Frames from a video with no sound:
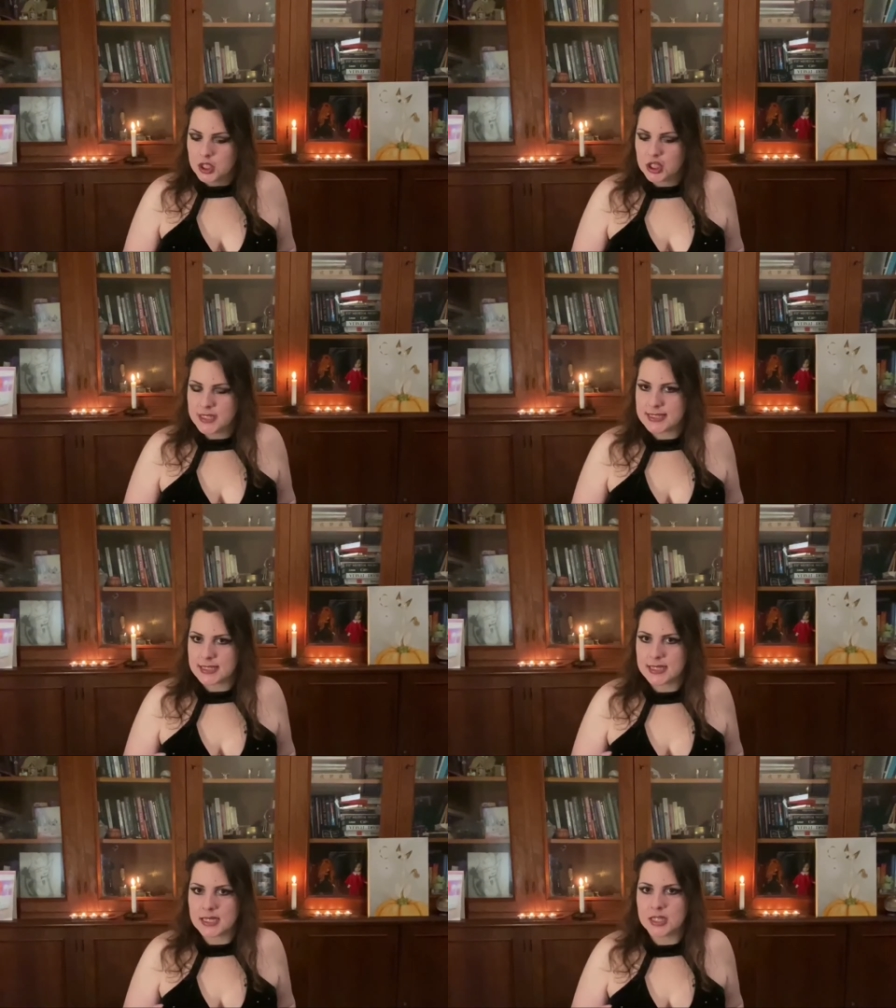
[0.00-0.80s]
She
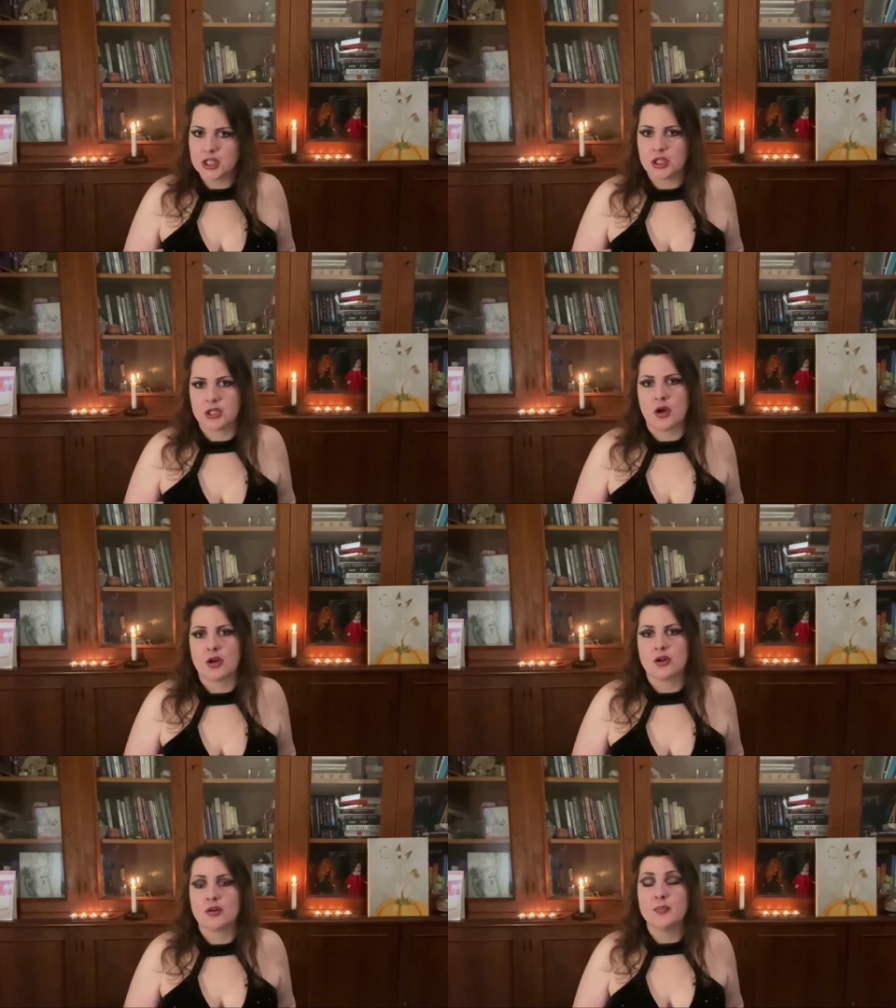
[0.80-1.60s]
screeched in
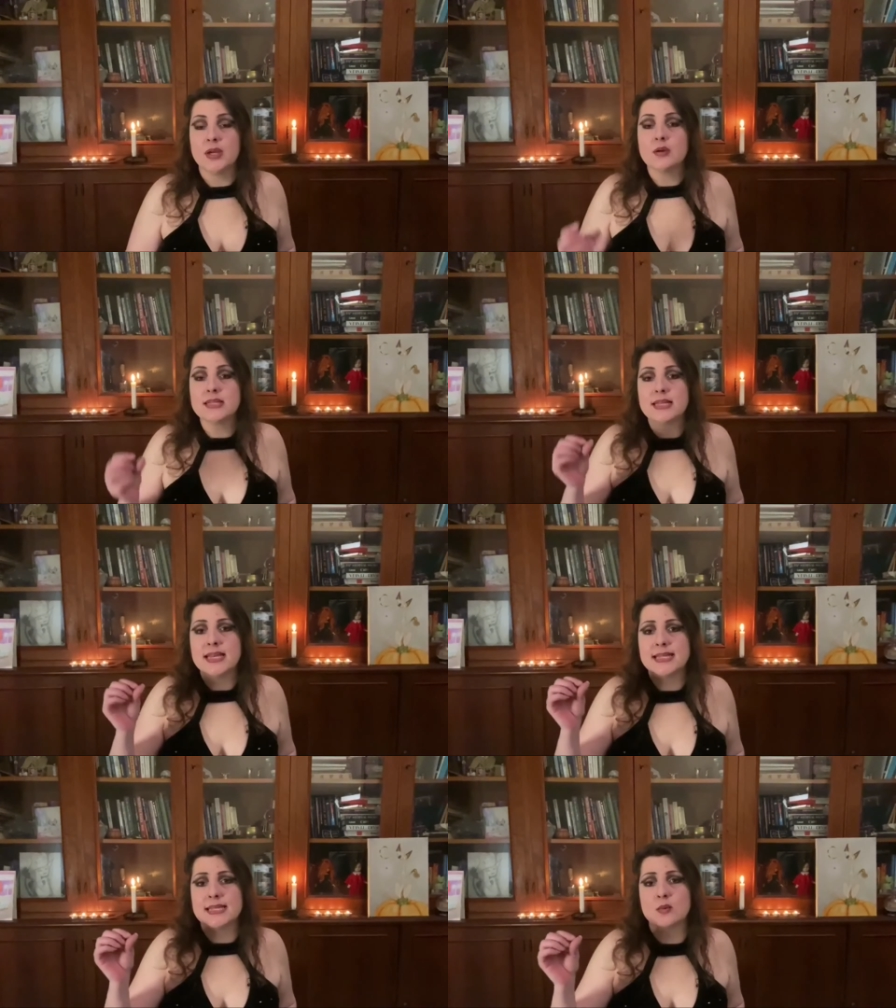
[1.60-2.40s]
horror because
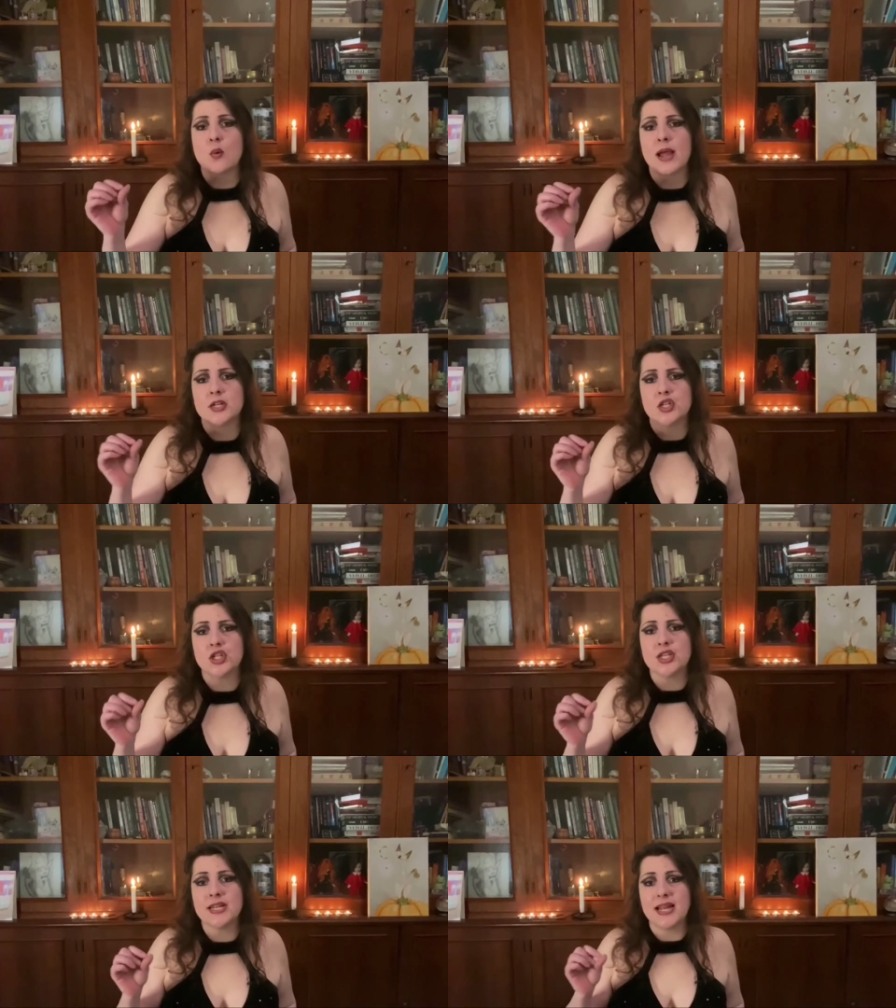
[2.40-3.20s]
it's when
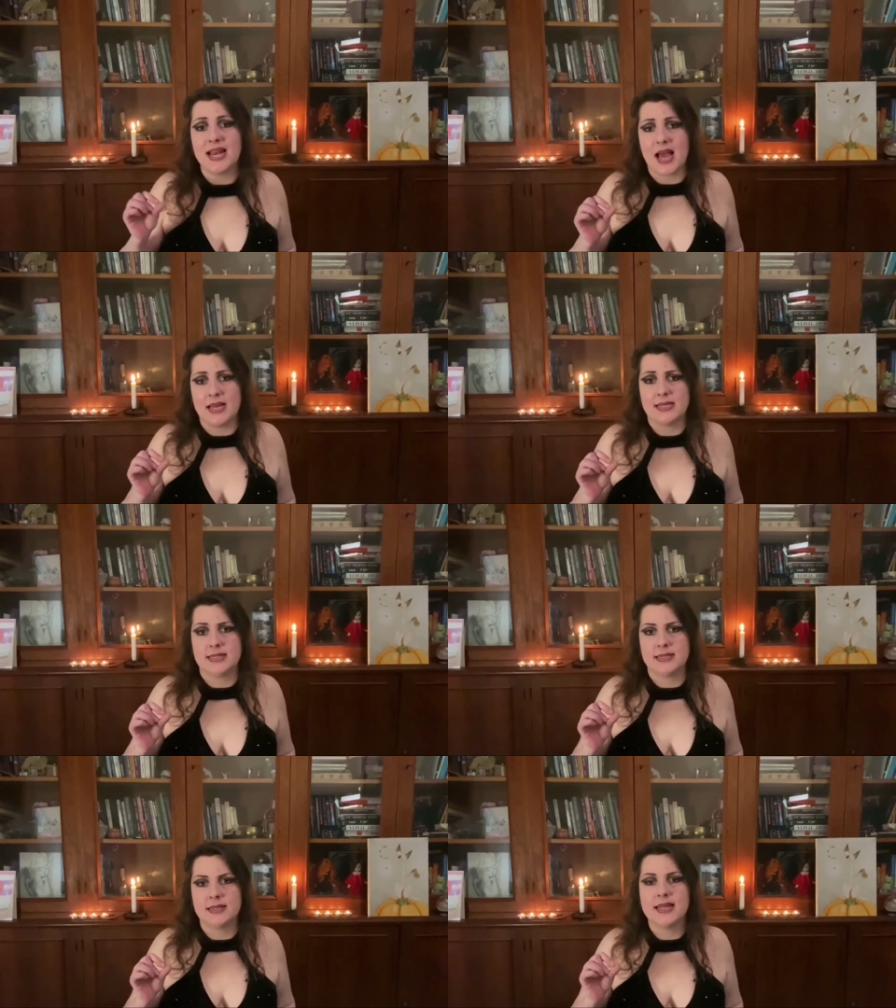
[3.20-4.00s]
she
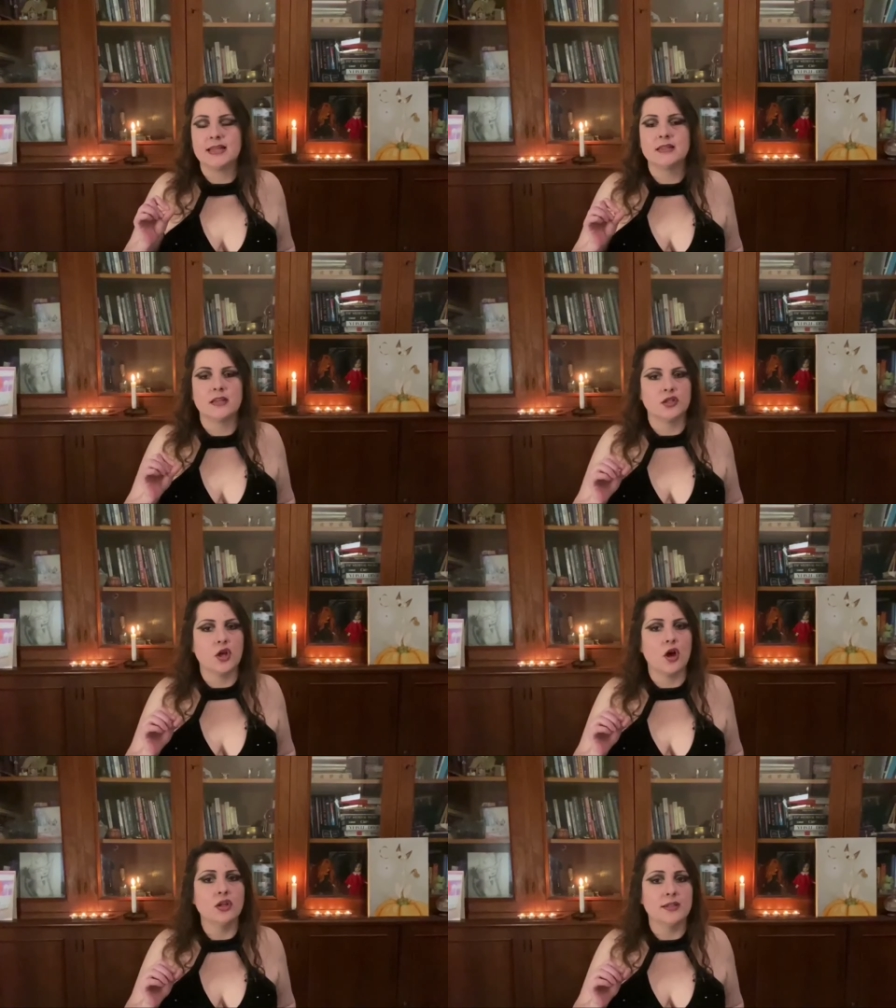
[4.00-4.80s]
realized that her
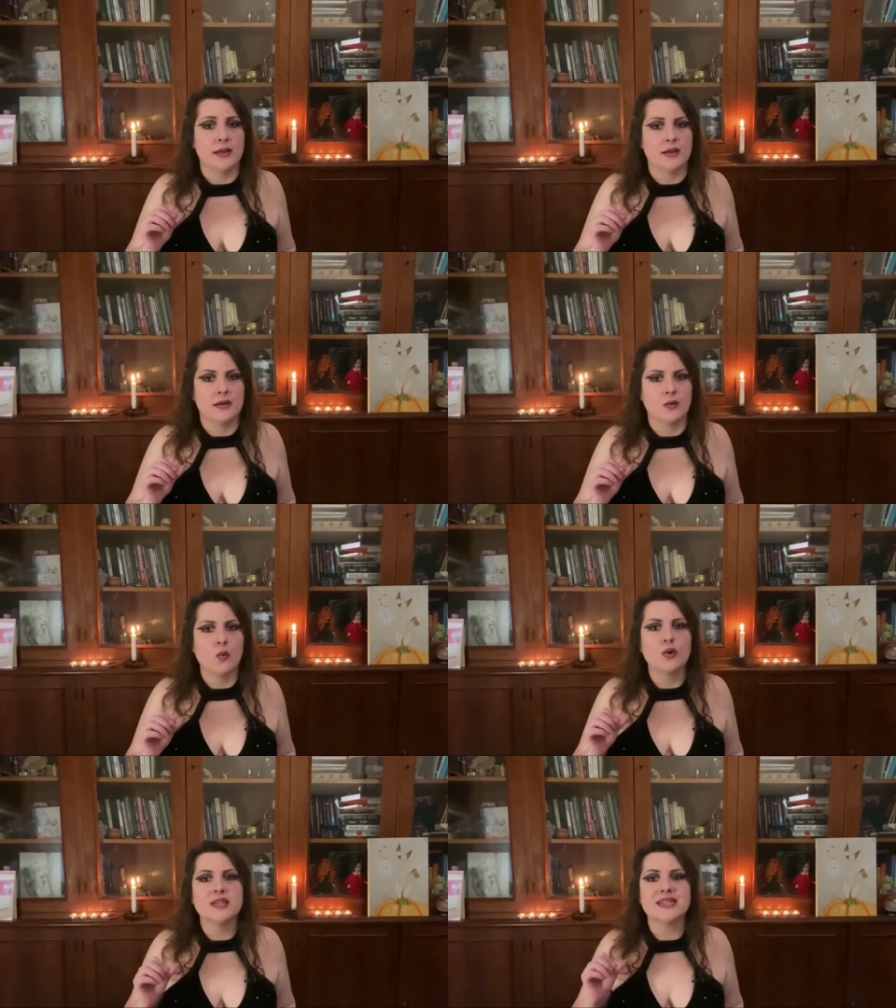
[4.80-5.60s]
daughter
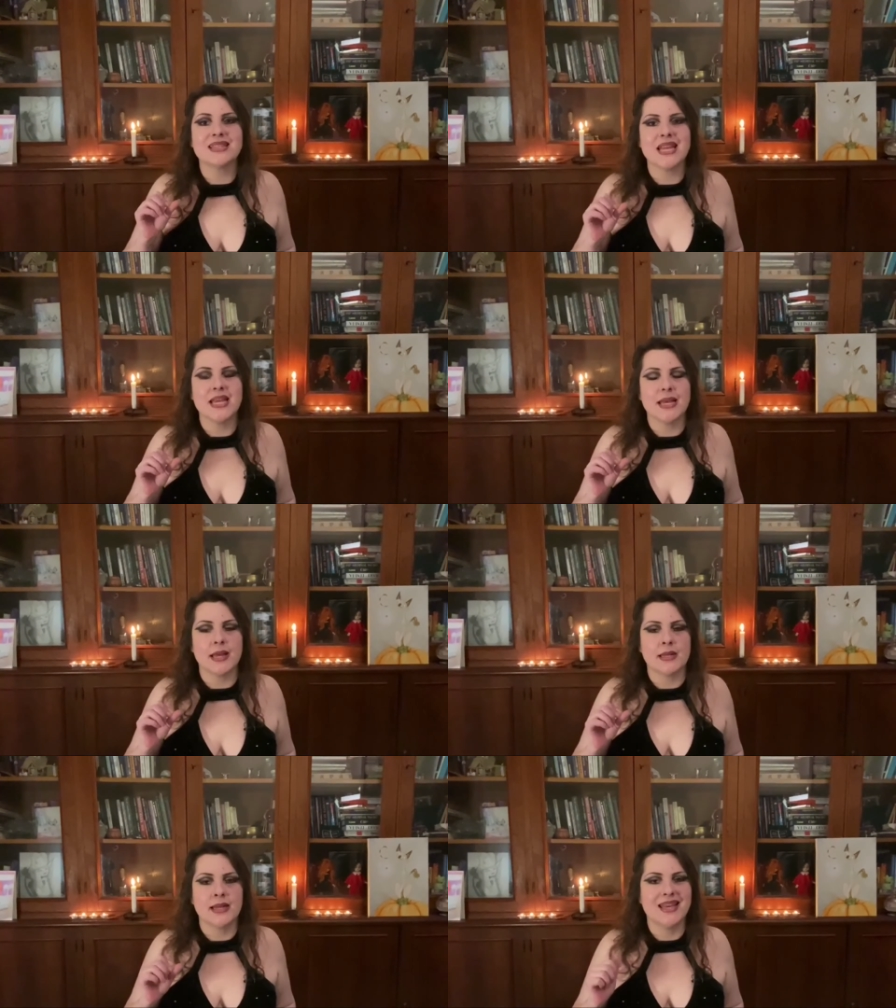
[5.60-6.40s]
was
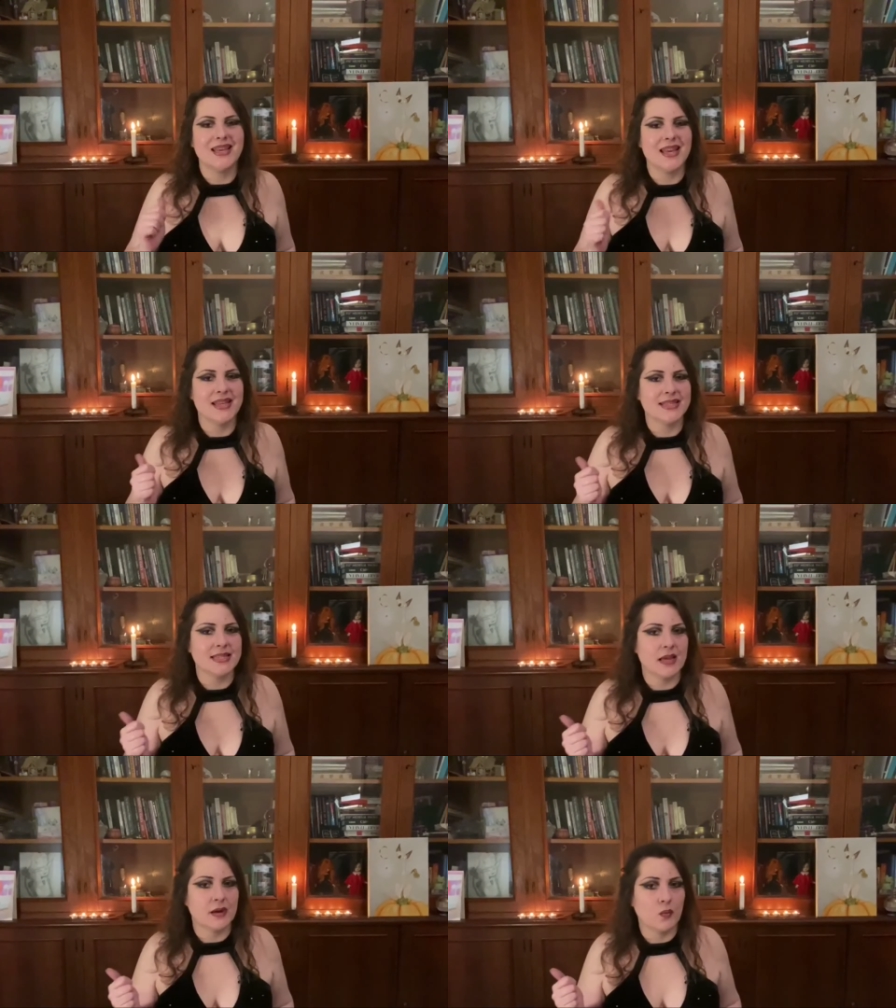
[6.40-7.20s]
taken
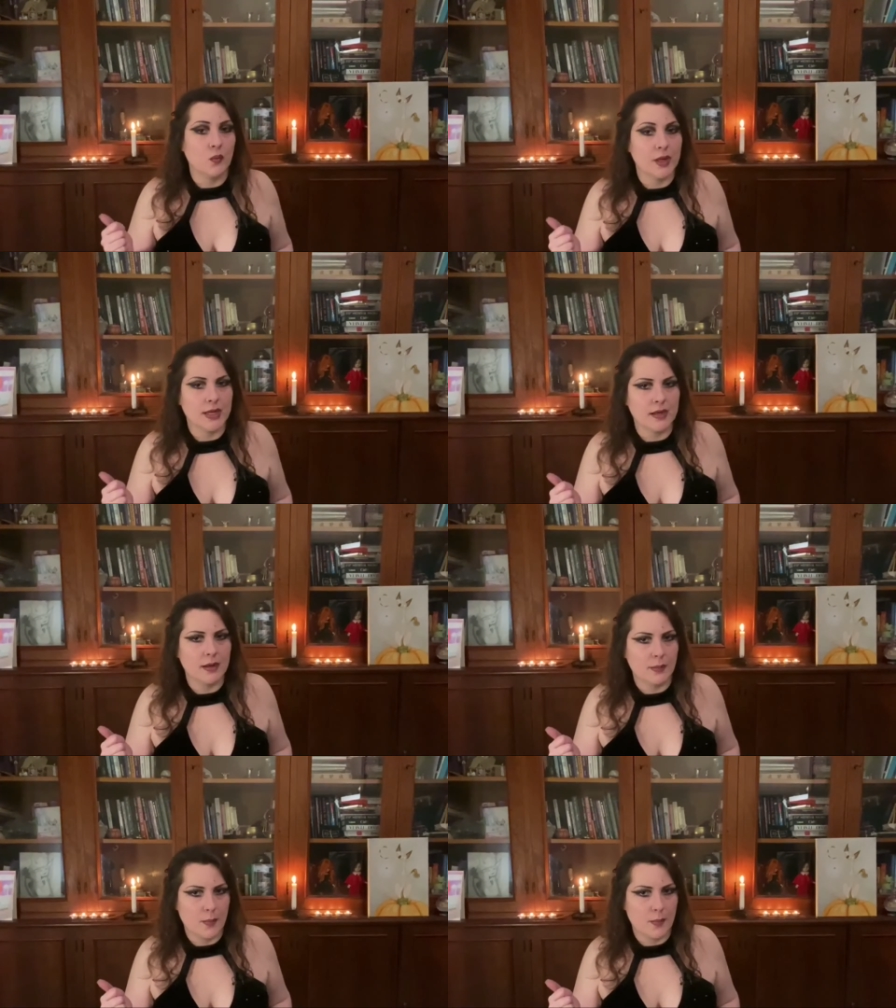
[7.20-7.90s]
against her will.